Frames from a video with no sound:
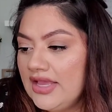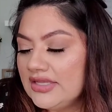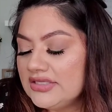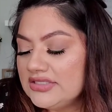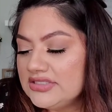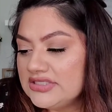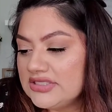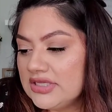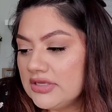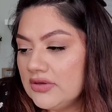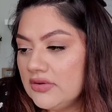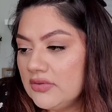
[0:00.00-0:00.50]

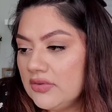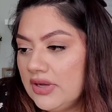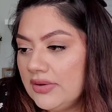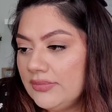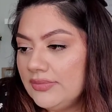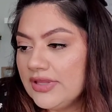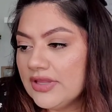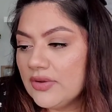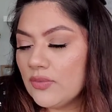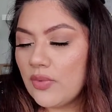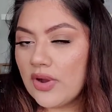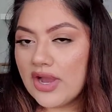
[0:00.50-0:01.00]
And so
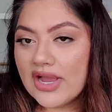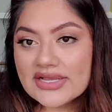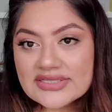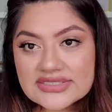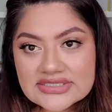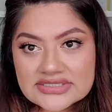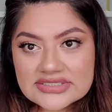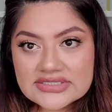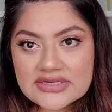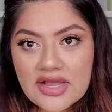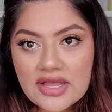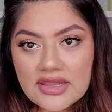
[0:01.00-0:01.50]
I'm like, why
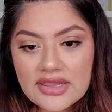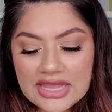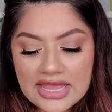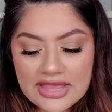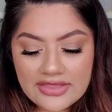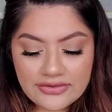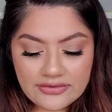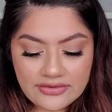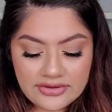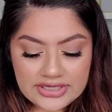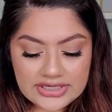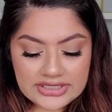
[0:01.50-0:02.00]
is this not
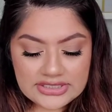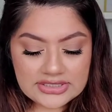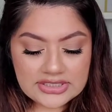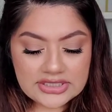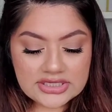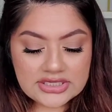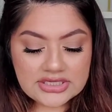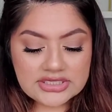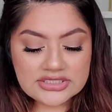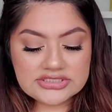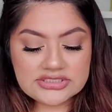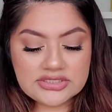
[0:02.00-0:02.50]

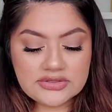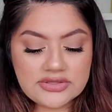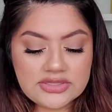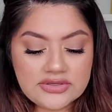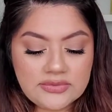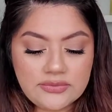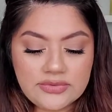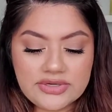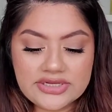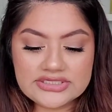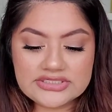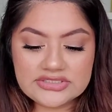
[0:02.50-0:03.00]
lathering? So
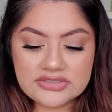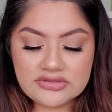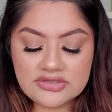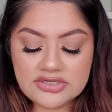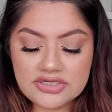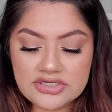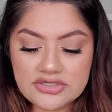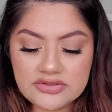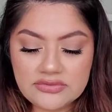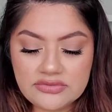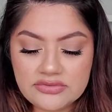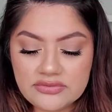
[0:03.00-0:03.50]
then when I
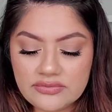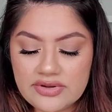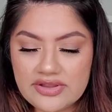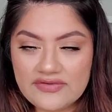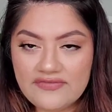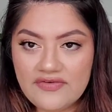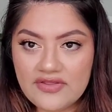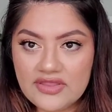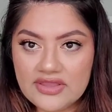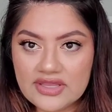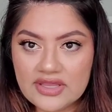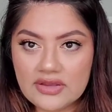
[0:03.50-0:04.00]
started doing it,
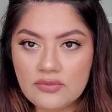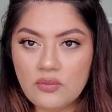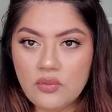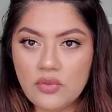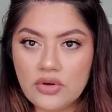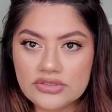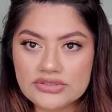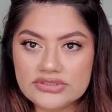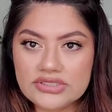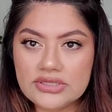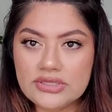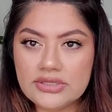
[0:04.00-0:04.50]
I felt like
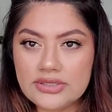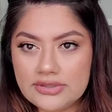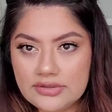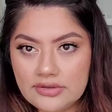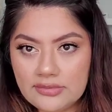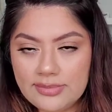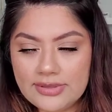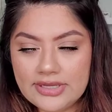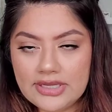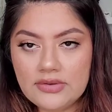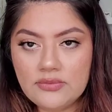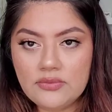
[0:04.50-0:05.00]
it worked a
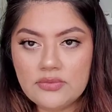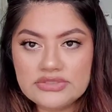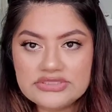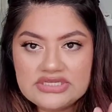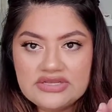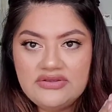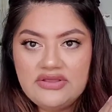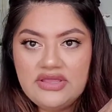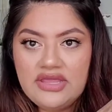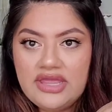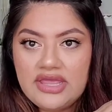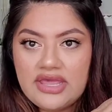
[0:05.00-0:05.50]
little bit
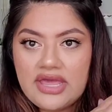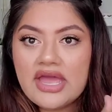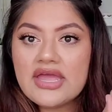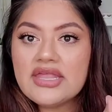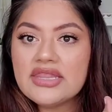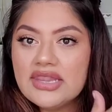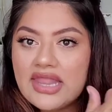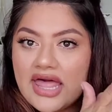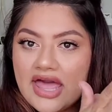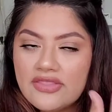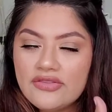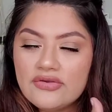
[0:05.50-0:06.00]
was it like
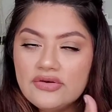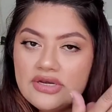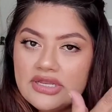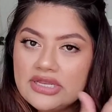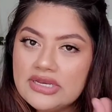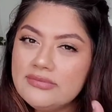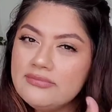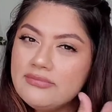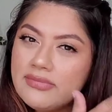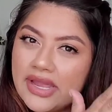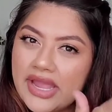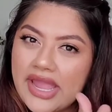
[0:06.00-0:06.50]
I
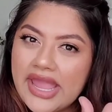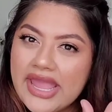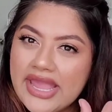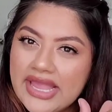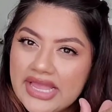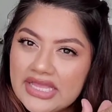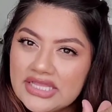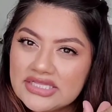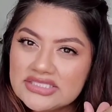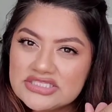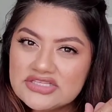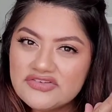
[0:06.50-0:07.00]
lathered it in my
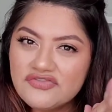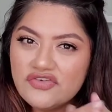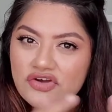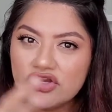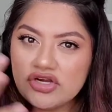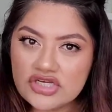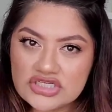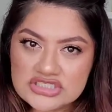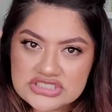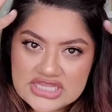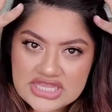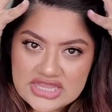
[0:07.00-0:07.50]
hands
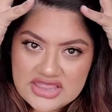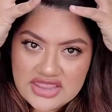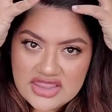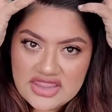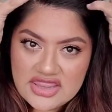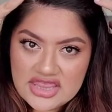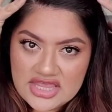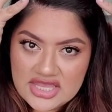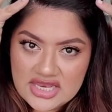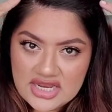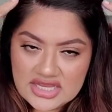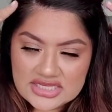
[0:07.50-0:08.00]
first
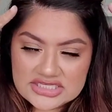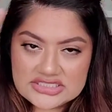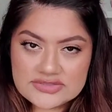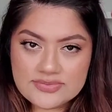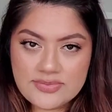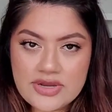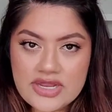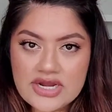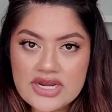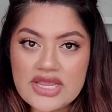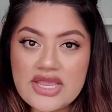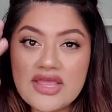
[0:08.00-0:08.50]
and then I
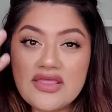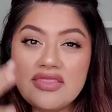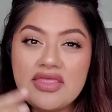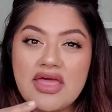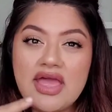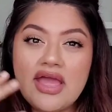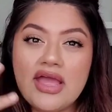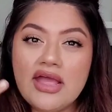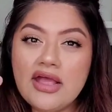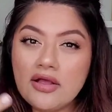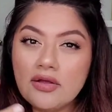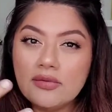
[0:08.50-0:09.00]
spread it
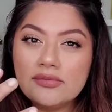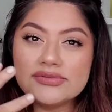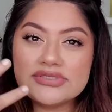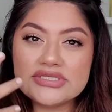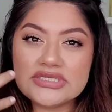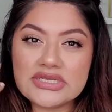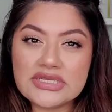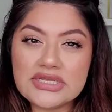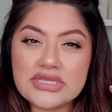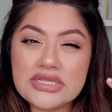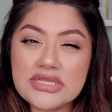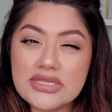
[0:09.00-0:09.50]
and that
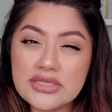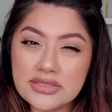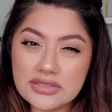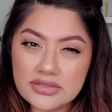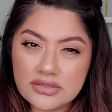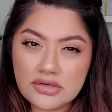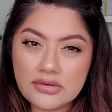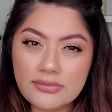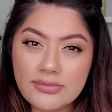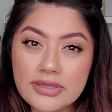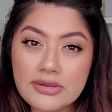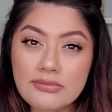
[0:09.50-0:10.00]
helped a
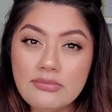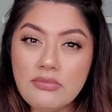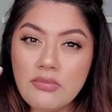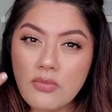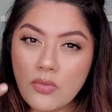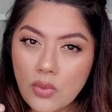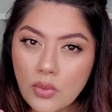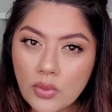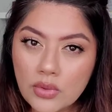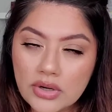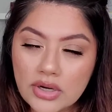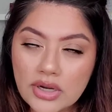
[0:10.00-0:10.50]
little bit
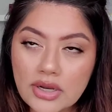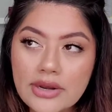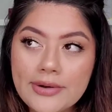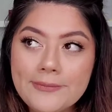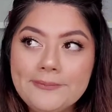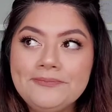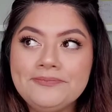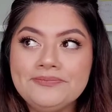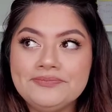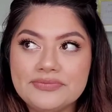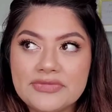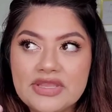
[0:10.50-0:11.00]
more.